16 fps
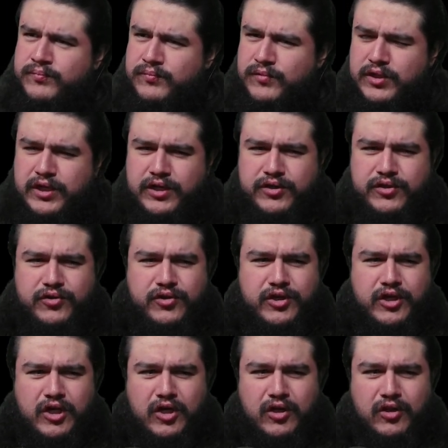There you
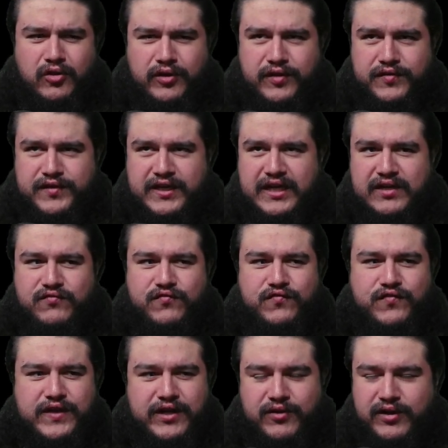go. Look at that.
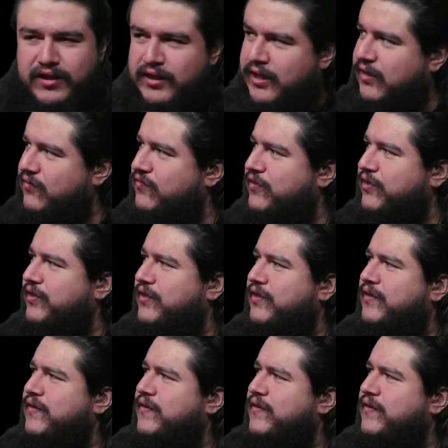Very lovely.